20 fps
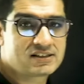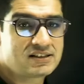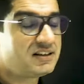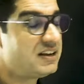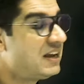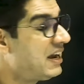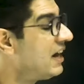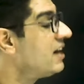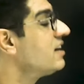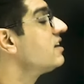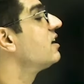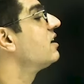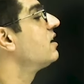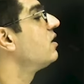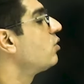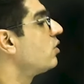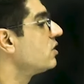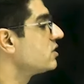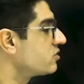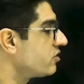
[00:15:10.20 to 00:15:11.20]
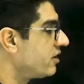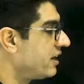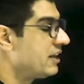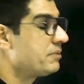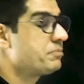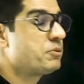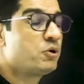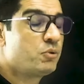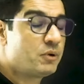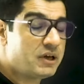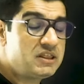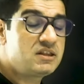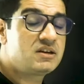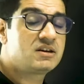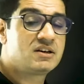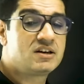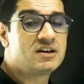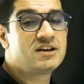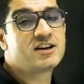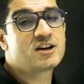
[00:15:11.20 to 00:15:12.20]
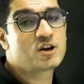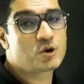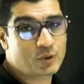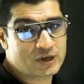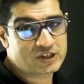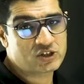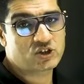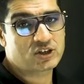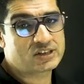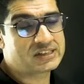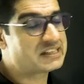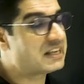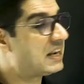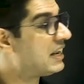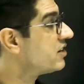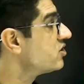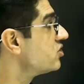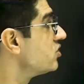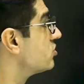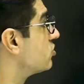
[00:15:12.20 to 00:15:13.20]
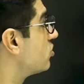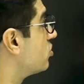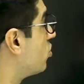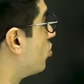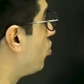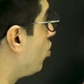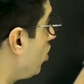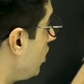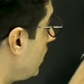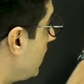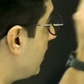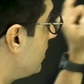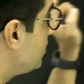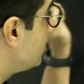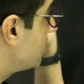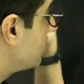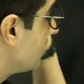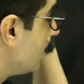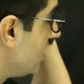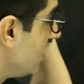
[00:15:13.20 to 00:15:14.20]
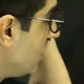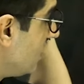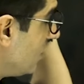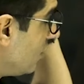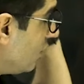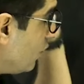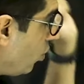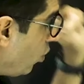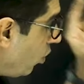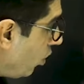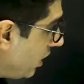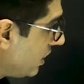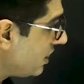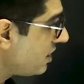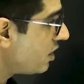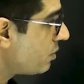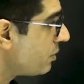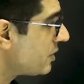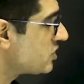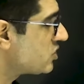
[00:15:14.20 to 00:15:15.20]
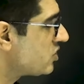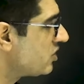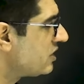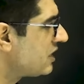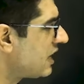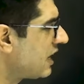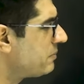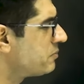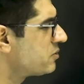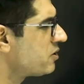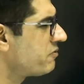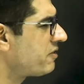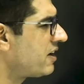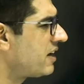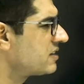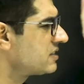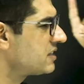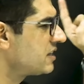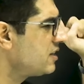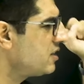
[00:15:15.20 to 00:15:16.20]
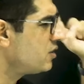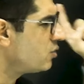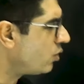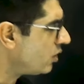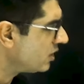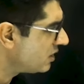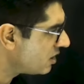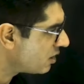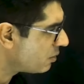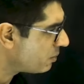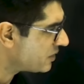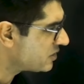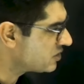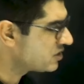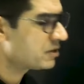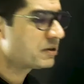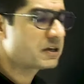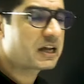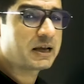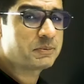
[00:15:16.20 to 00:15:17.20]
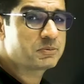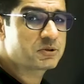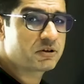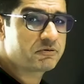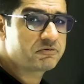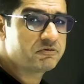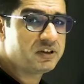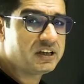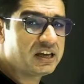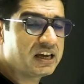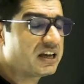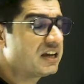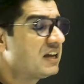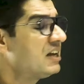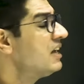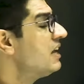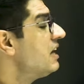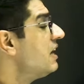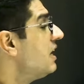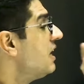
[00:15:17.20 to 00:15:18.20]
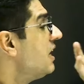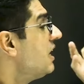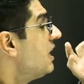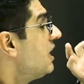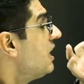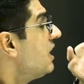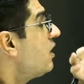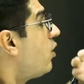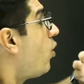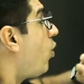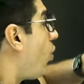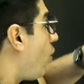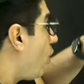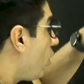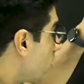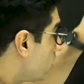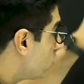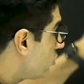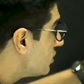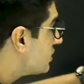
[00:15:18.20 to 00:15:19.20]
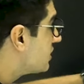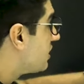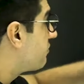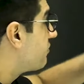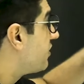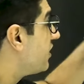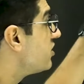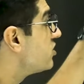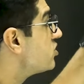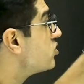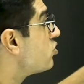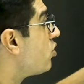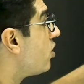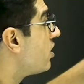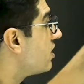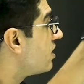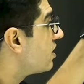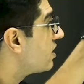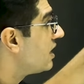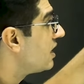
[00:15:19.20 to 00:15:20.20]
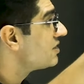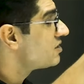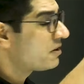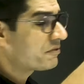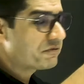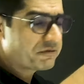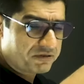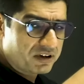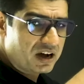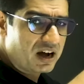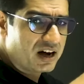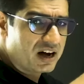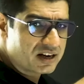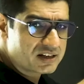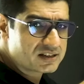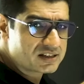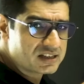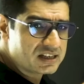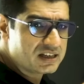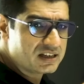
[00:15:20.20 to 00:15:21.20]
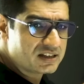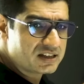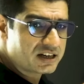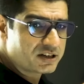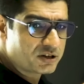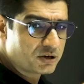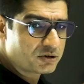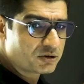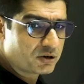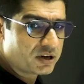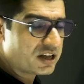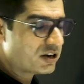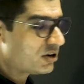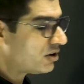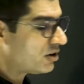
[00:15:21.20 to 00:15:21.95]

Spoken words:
And it will also help you with question selection. So the goal is all the question types of RC, all the question types of VA, all those different genres of RC that you're today not